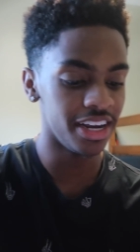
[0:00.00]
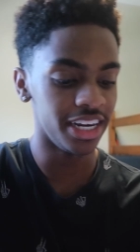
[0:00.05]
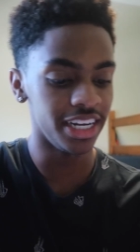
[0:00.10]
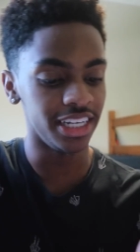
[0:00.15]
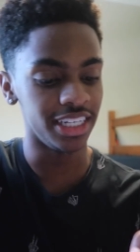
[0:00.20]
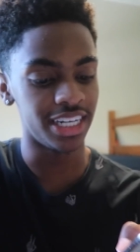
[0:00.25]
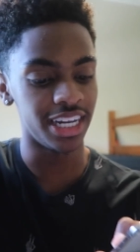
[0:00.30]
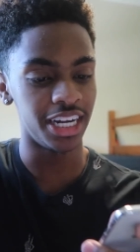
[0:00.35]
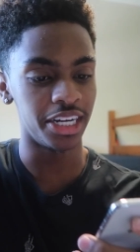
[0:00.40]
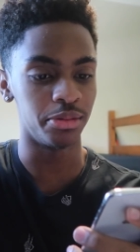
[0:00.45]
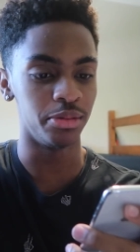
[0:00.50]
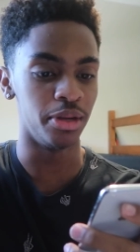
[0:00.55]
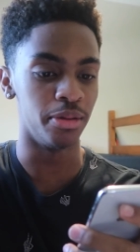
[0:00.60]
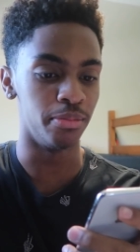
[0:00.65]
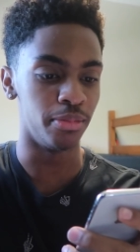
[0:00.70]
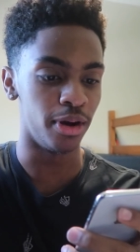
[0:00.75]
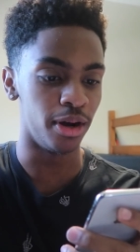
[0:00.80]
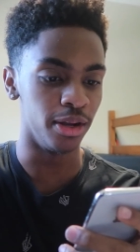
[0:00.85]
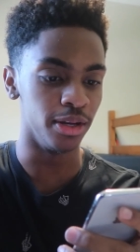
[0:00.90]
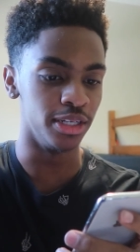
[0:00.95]
He tagged me
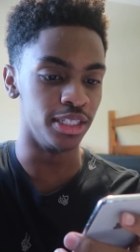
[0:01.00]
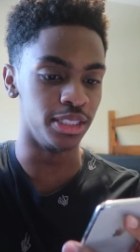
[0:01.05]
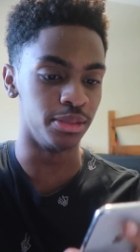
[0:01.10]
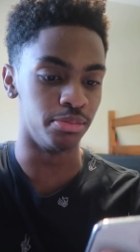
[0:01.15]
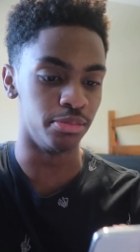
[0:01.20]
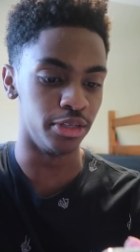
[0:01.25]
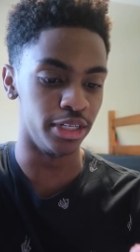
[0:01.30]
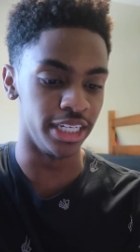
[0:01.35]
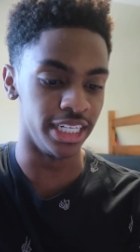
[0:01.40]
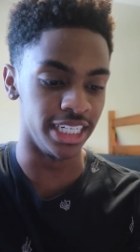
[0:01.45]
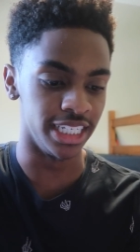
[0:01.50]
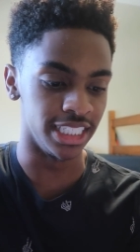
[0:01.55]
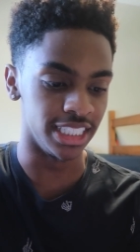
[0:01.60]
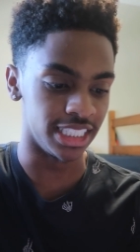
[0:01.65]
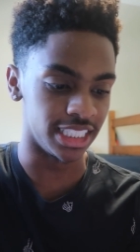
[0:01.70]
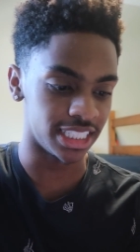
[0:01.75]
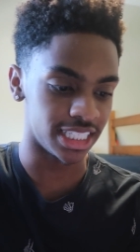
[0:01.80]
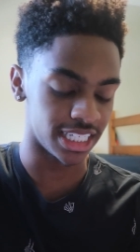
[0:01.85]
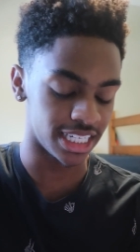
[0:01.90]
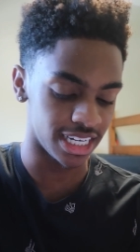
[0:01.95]
in Ballers
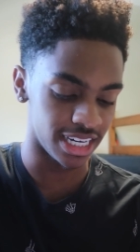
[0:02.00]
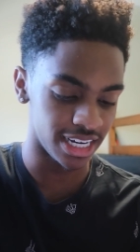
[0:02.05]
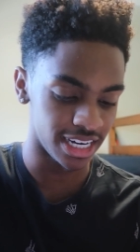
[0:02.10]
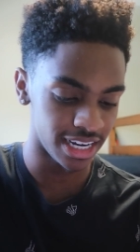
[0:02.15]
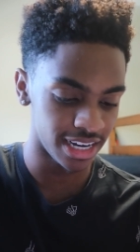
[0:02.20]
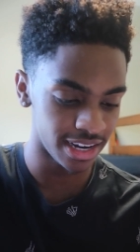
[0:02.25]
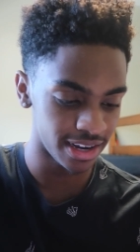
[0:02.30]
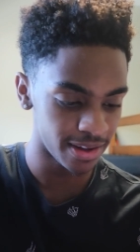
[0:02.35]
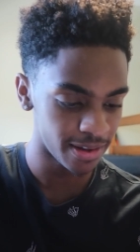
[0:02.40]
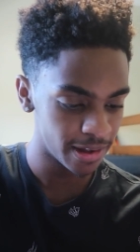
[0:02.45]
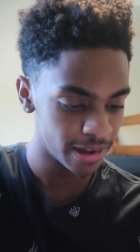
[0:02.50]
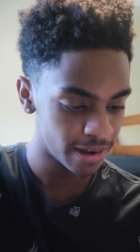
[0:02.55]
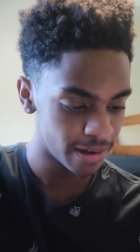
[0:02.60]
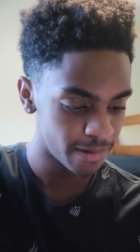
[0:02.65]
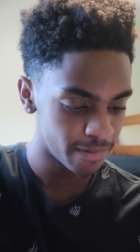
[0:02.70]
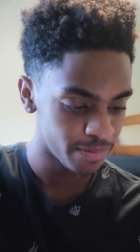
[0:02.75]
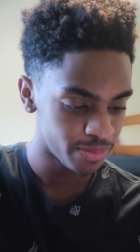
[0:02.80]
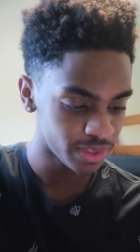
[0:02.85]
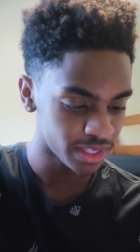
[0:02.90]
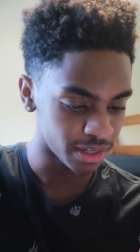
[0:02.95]
Bridge.
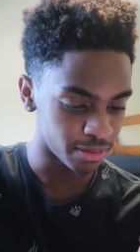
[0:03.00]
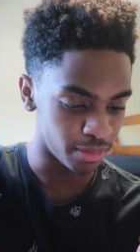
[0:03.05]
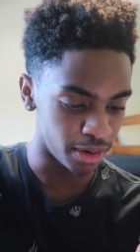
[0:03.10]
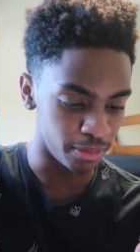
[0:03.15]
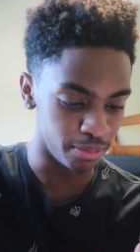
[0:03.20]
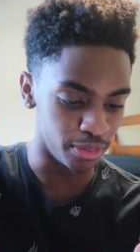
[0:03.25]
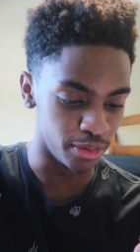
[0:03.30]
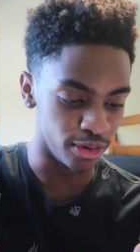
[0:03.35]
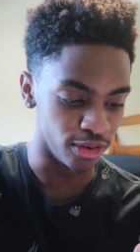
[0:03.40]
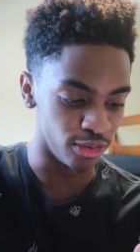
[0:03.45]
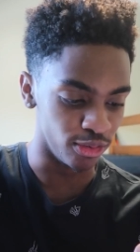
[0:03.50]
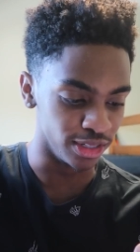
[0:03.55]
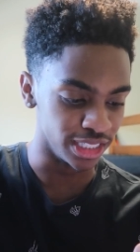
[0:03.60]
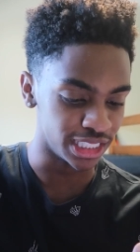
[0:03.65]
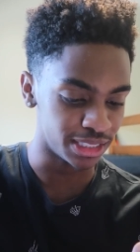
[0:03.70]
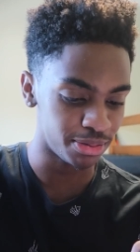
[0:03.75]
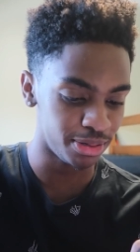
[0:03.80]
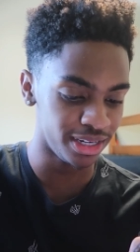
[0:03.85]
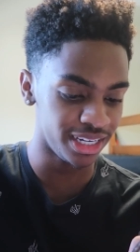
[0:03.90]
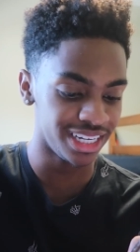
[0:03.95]
My boy
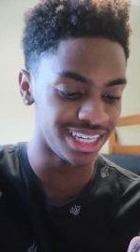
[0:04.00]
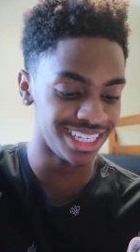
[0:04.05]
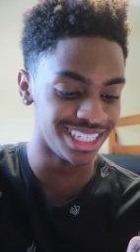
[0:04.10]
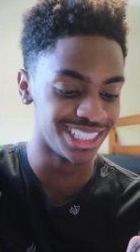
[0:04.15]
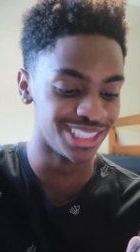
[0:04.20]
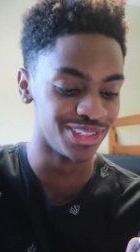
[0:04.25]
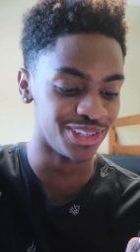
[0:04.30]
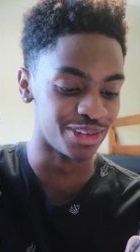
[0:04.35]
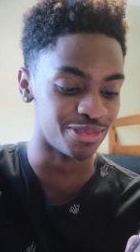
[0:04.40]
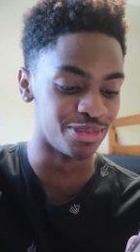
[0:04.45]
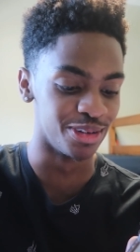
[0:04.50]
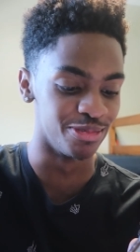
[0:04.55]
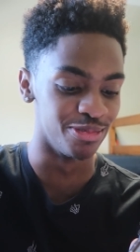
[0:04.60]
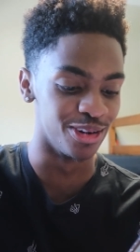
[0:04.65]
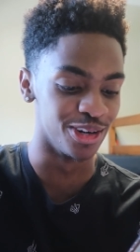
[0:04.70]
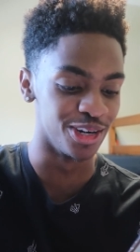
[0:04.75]
was sweeping